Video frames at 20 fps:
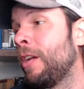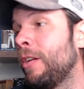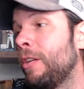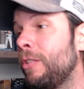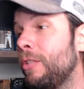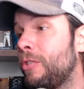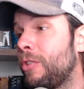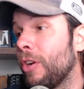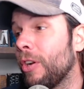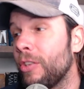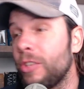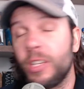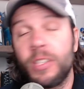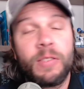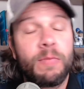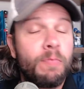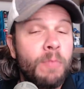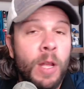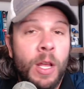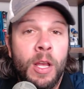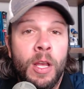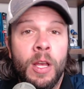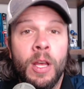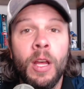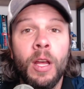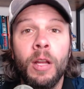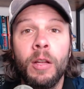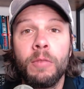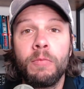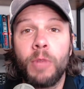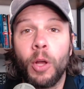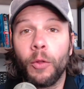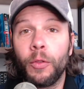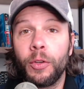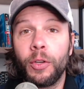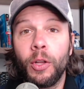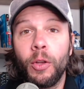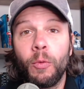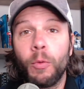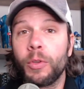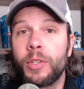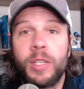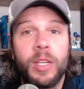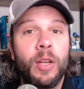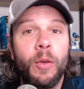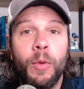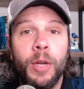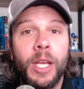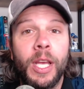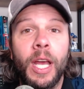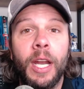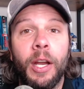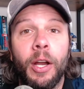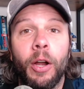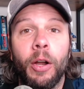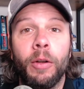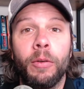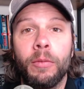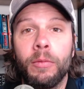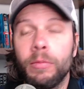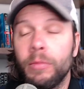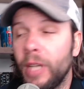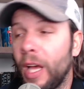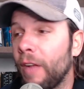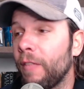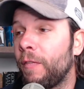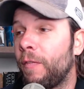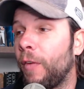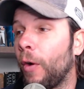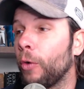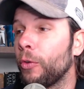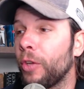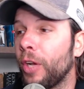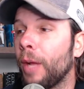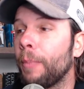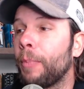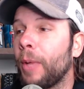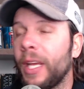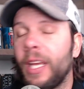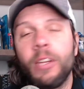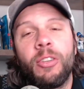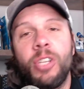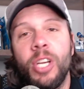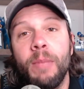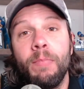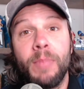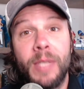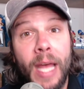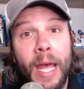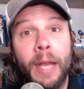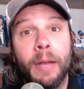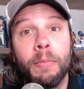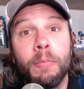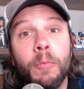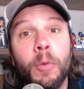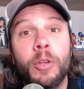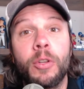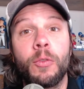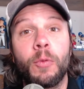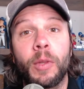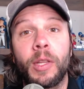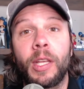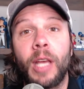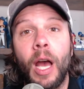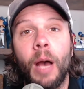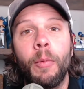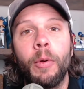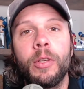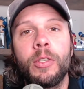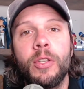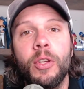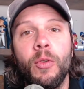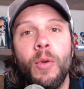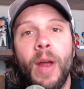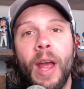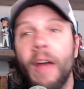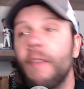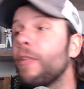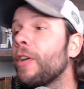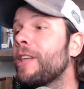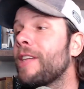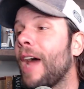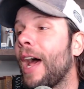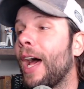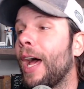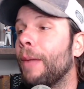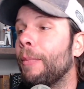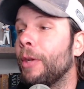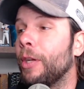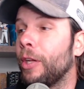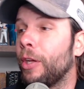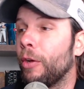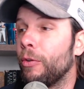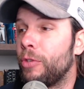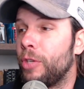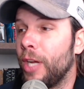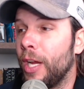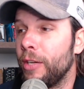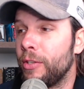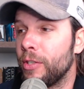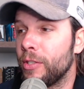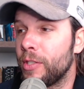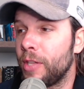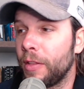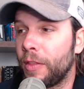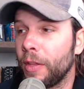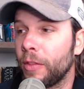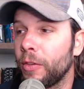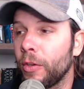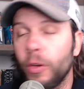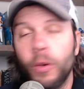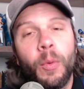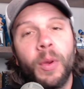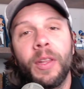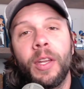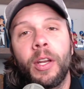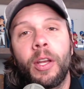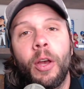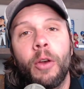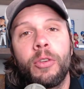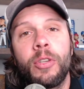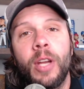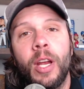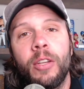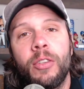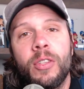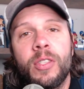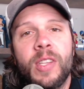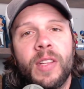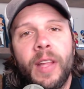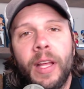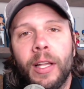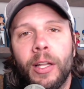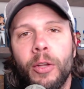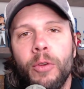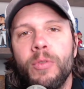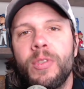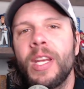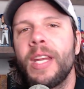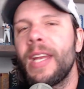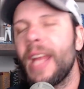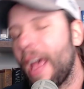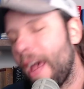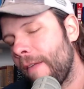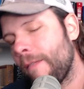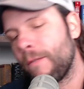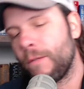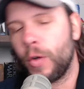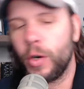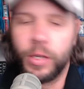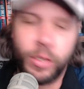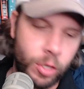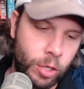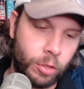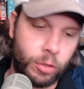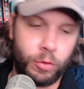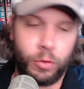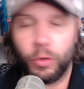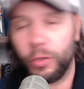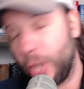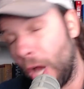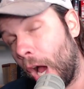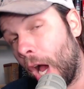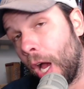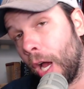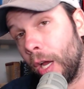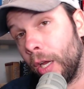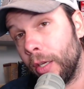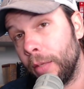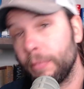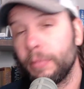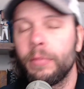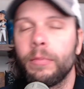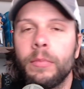Should have just told the dude, we'll see you when you get here, not folded up like a cheap tent, which is what the Cowboys do every time in negotiations. They think they're going to win the negotiations, and they lose it every single time.